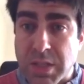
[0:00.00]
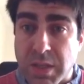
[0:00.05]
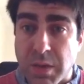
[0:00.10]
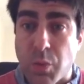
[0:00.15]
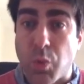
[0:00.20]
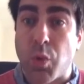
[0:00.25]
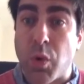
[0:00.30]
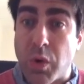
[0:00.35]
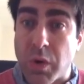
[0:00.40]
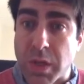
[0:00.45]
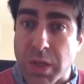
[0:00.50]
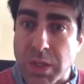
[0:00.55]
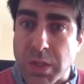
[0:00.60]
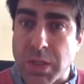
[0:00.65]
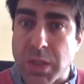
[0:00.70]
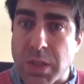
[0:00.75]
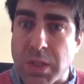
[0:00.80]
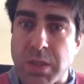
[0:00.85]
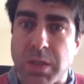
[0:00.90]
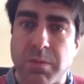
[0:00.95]
working
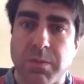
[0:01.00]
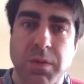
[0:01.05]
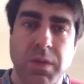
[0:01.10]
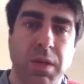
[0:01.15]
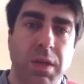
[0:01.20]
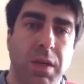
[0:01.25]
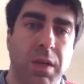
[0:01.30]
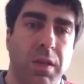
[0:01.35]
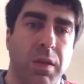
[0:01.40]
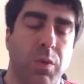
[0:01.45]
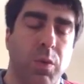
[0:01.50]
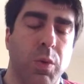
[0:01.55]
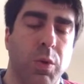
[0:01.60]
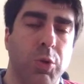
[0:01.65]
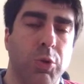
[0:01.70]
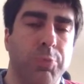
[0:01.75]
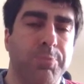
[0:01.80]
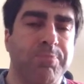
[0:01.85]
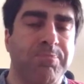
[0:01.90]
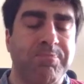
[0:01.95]
systems in the
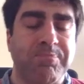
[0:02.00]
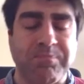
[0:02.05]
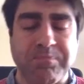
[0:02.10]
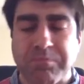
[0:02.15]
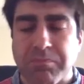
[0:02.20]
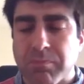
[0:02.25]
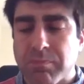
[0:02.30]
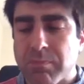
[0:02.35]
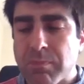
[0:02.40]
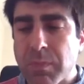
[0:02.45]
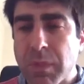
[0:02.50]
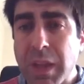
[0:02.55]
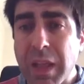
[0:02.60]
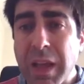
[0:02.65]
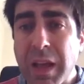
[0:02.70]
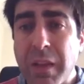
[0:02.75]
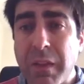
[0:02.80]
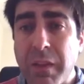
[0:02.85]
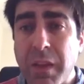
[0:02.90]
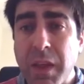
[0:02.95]
world.
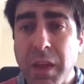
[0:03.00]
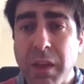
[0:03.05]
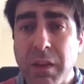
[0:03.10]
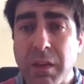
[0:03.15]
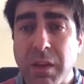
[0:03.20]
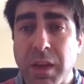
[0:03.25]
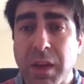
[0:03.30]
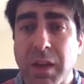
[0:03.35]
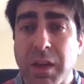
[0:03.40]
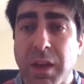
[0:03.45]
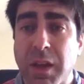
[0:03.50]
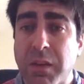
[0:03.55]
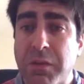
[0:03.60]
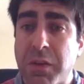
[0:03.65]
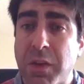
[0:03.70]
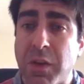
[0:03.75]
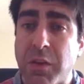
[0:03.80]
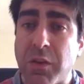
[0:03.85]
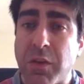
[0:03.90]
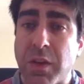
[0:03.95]
And they can give
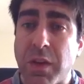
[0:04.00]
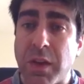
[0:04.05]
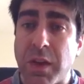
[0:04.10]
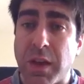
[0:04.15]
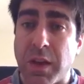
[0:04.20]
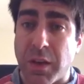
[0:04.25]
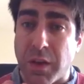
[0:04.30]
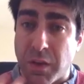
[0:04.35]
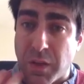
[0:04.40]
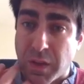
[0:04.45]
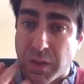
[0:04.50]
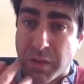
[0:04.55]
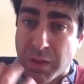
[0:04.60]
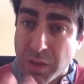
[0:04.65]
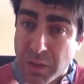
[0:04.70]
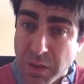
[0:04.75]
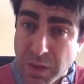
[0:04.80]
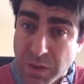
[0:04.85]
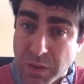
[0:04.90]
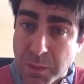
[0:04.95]
us, and
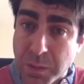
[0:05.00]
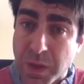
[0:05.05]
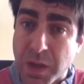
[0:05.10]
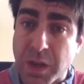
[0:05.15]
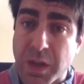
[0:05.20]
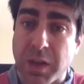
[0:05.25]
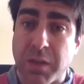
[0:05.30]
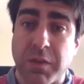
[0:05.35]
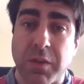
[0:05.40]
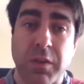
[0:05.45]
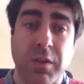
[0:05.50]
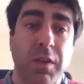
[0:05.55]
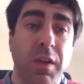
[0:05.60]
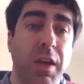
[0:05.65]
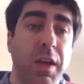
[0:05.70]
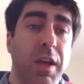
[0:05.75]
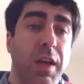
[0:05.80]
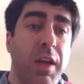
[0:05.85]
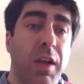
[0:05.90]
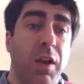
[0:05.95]
this system can give us
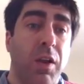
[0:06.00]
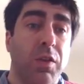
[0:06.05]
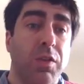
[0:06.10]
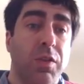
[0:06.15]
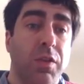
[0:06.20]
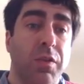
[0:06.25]
lots of